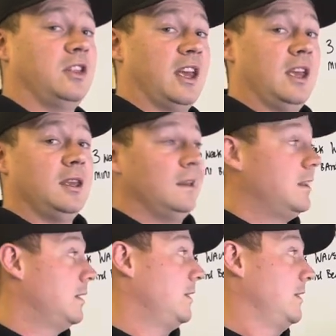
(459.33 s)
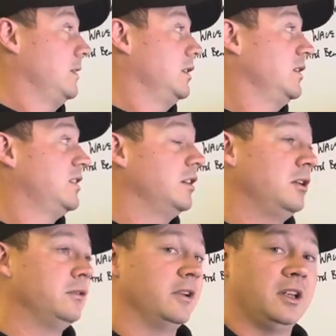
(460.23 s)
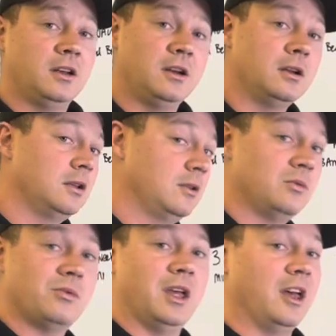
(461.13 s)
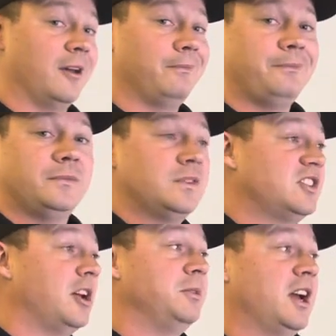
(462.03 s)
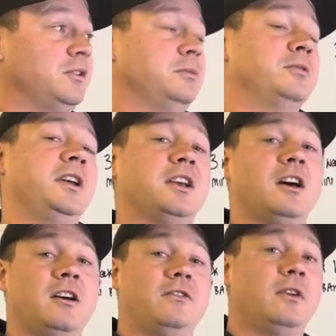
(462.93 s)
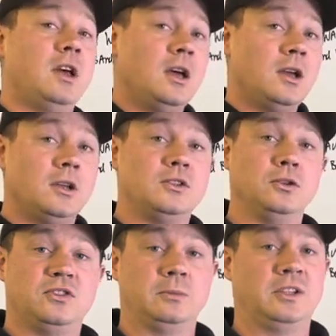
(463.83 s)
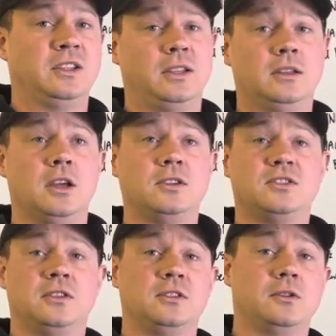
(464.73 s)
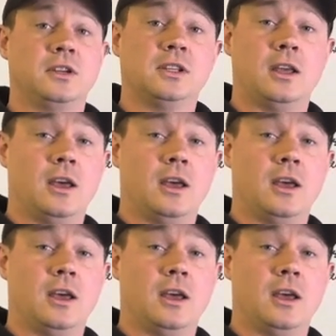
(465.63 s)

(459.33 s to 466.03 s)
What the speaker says: that, this area over here, some guys would break off, do some concentric